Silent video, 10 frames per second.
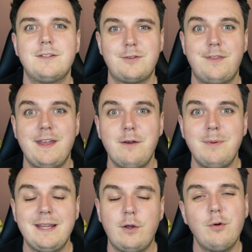So there
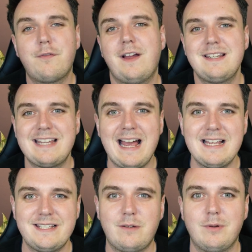we go,
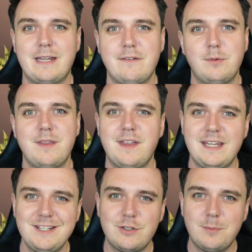fantastic work everyone.
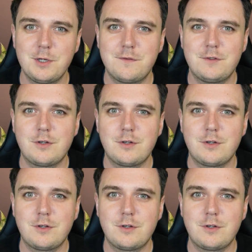Thank you so much for